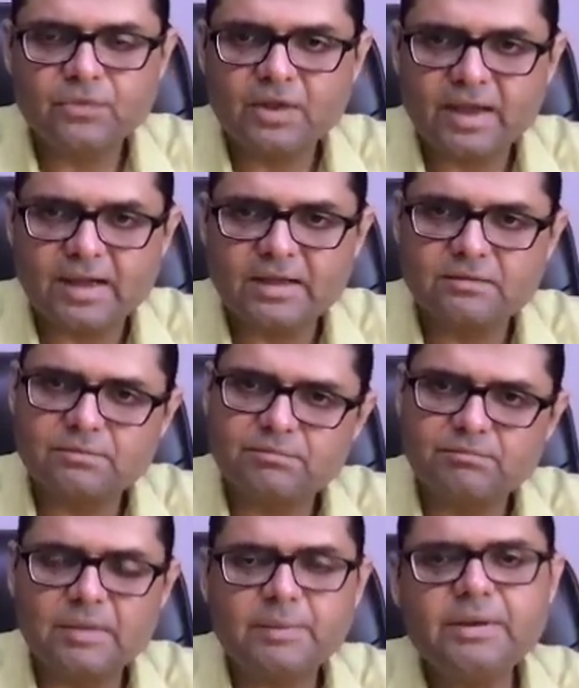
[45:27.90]
and
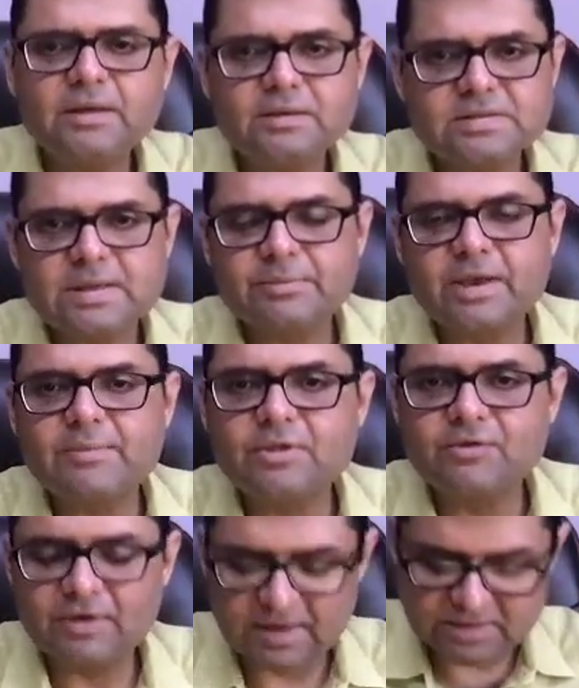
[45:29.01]
maybe sometime they
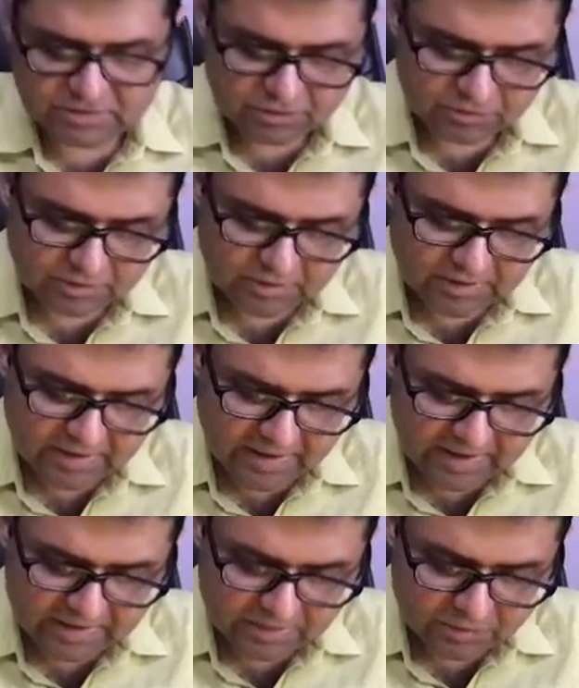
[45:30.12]
will ask you
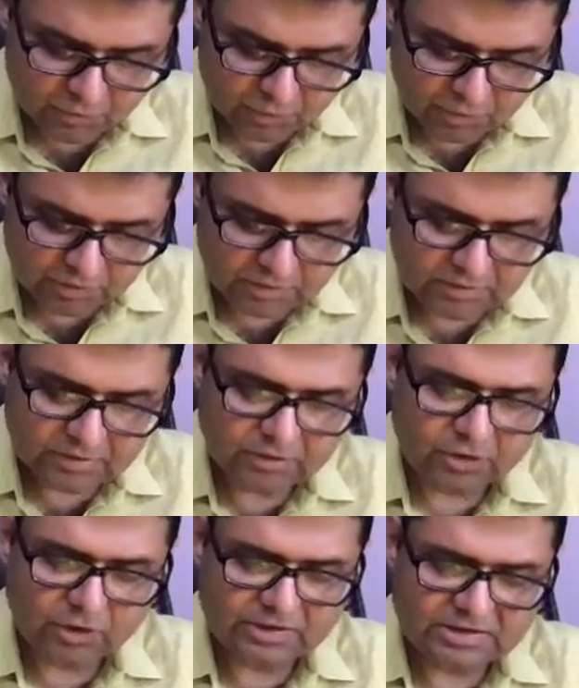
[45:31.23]
add a note on
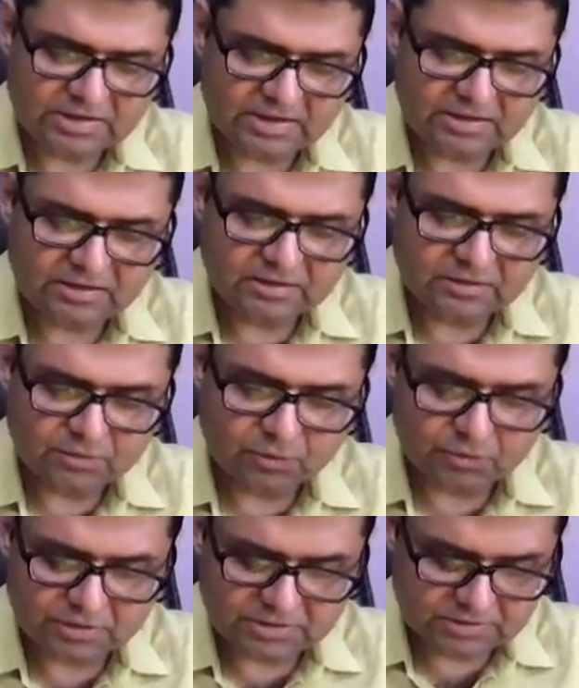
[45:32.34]
non-standard
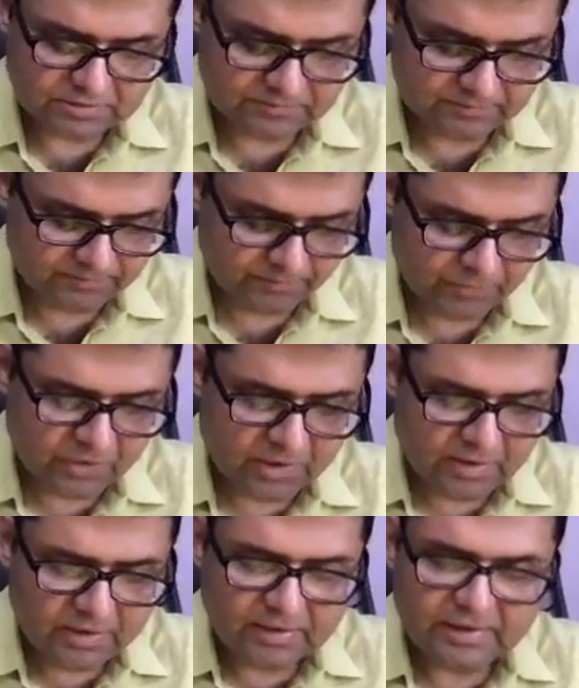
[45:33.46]
codes.
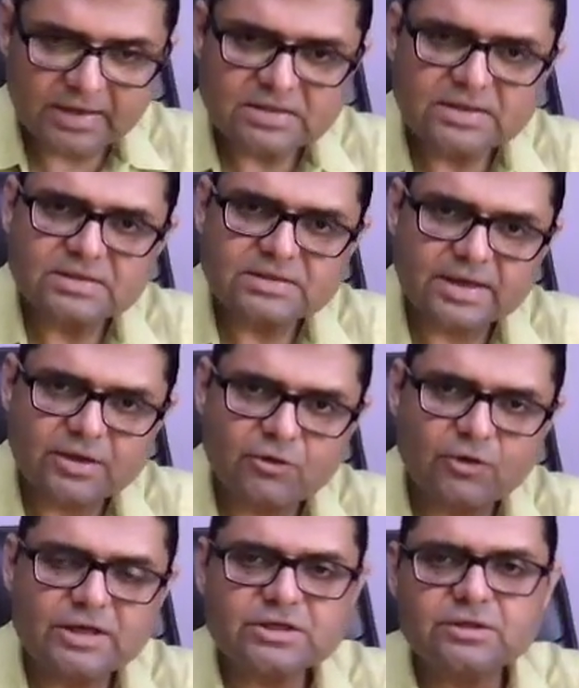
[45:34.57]
Next is
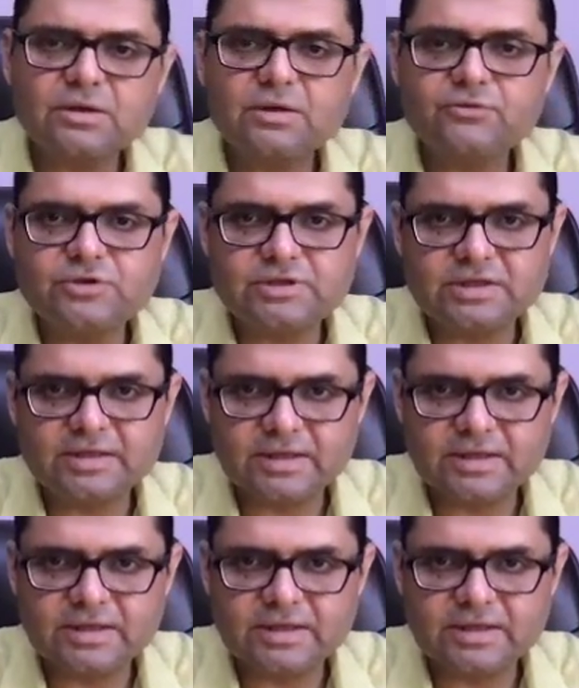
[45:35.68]
regulation of gene